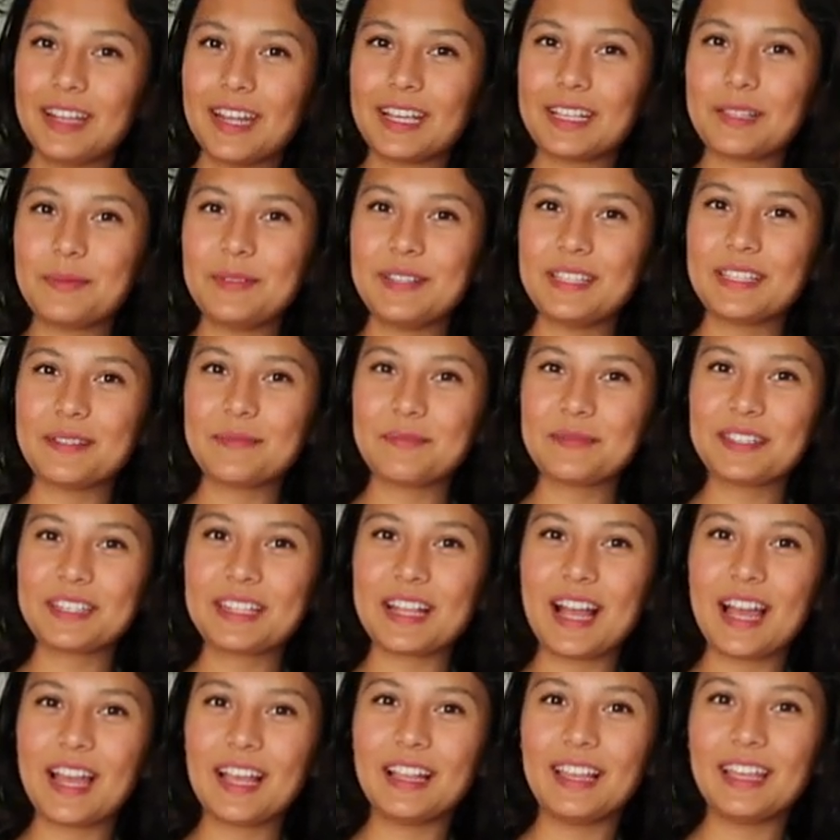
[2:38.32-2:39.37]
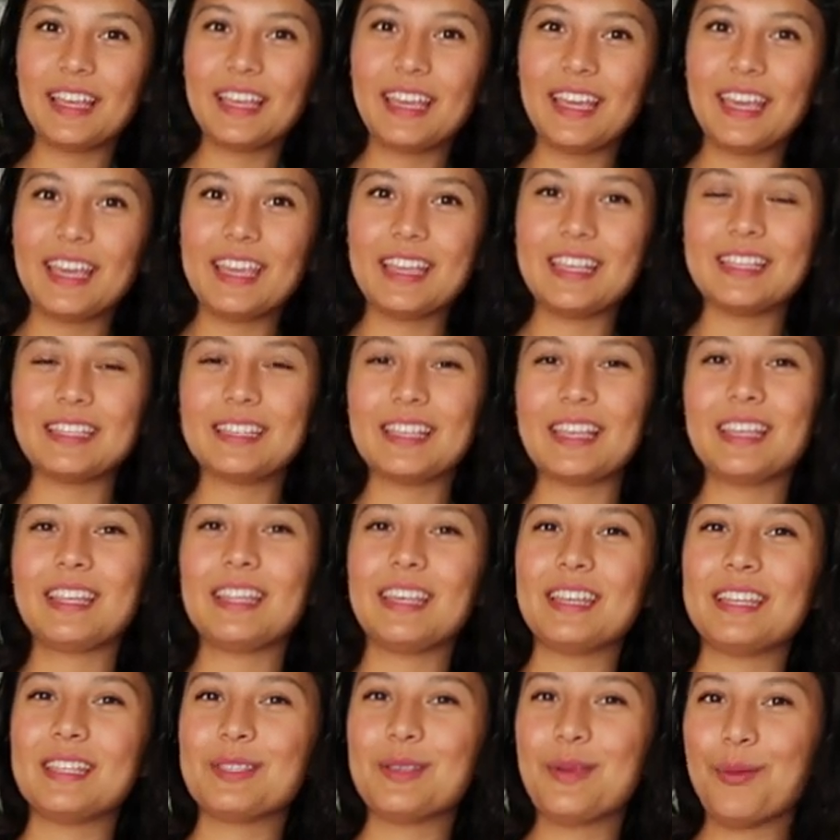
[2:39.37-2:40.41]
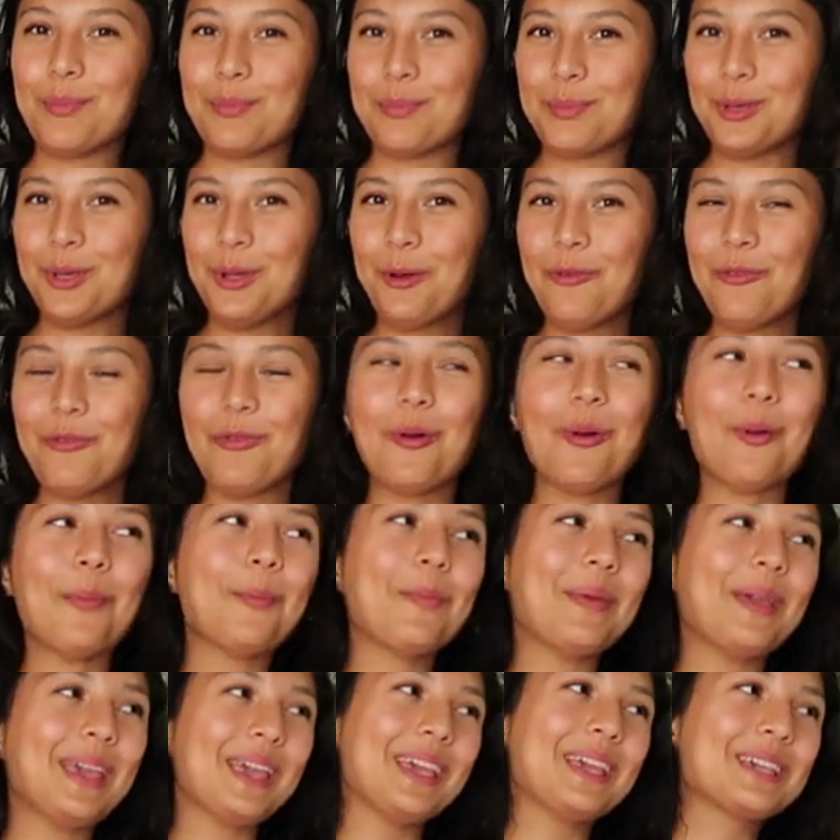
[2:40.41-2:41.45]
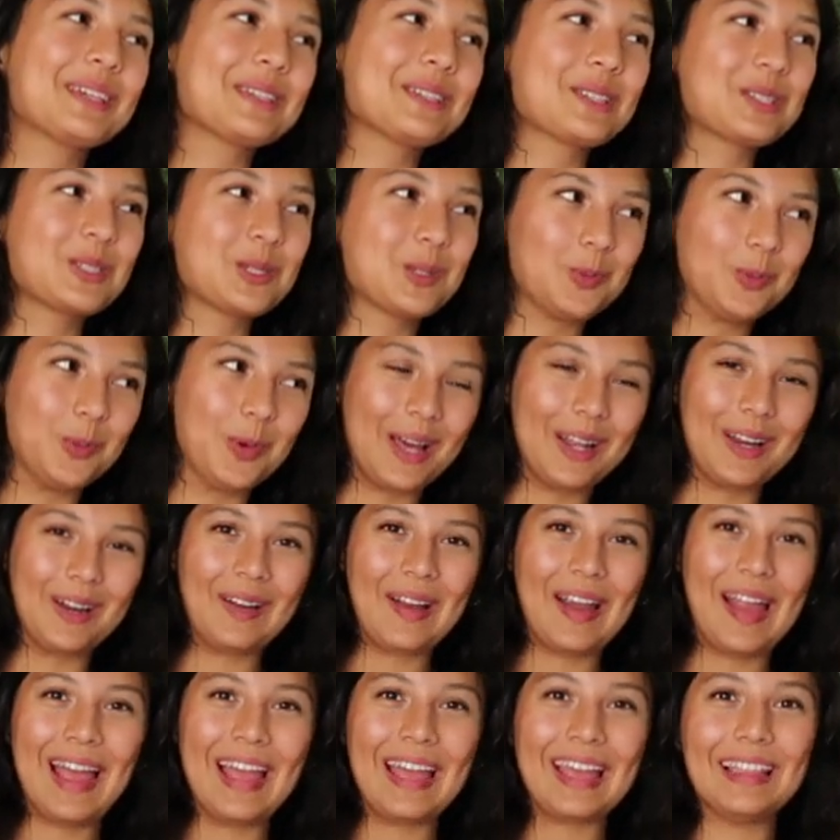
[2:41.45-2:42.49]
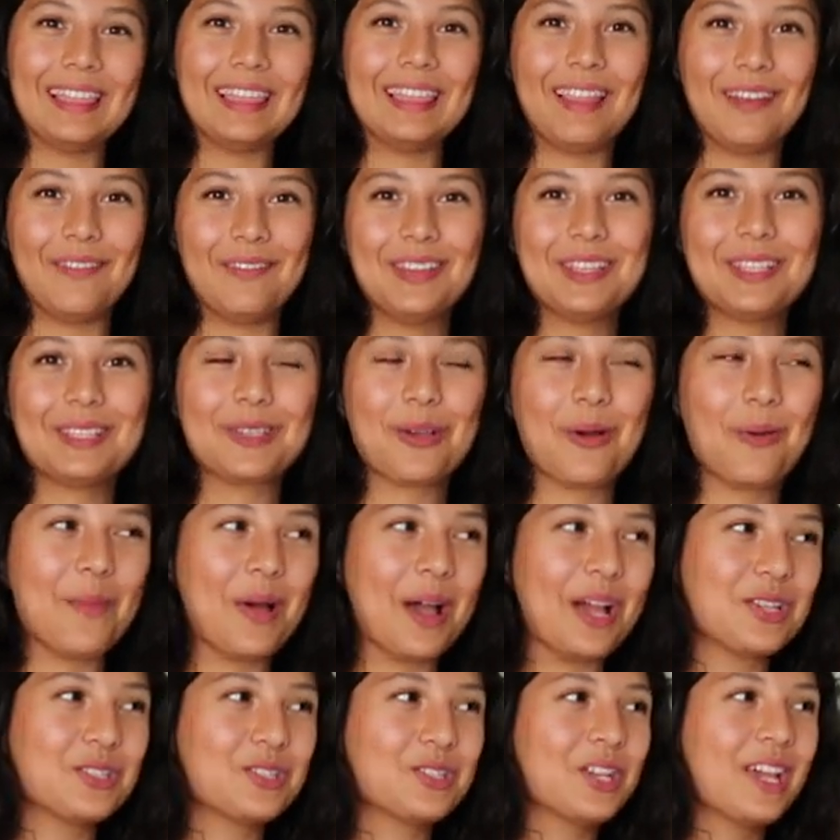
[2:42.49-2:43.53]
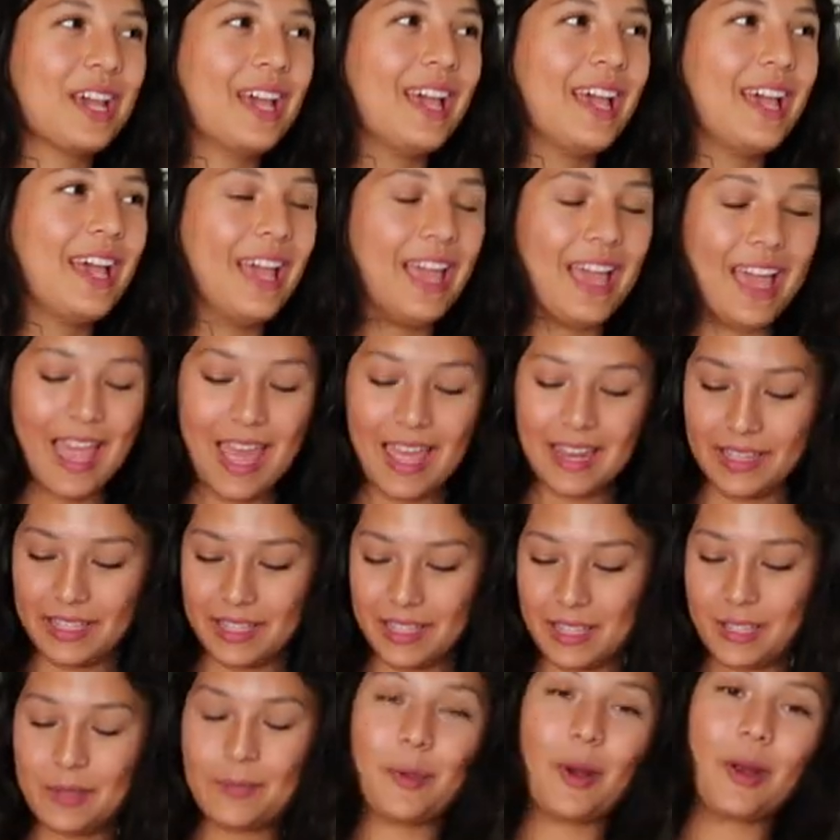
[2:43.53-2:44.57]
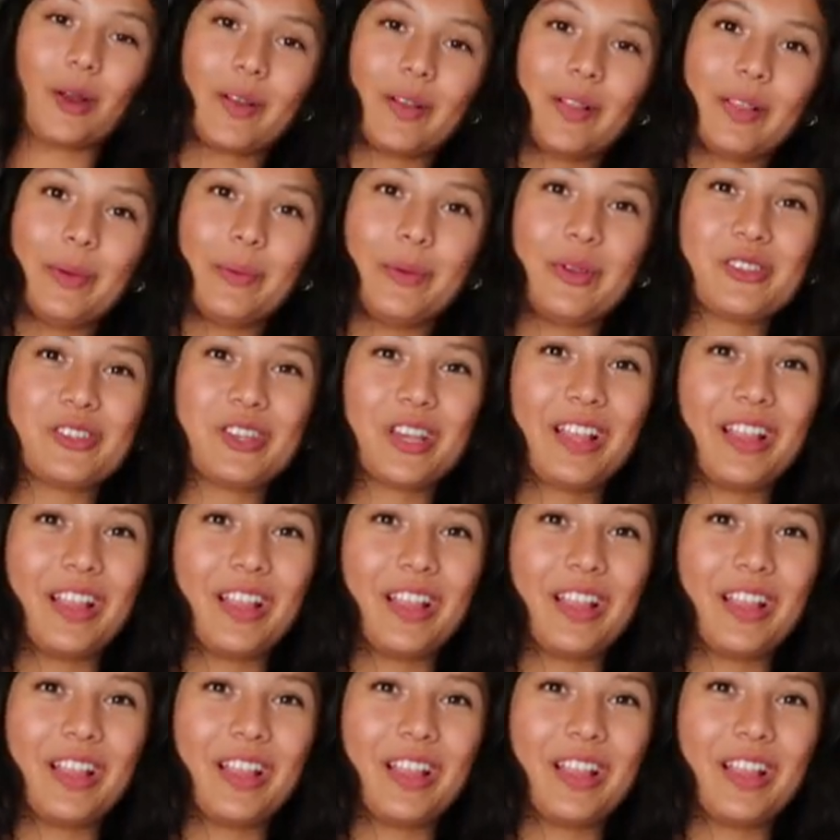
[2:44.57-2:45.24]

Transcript: next piece I'm styling is this beautiful pink sweater. I love it so much. And it's sparkly, which I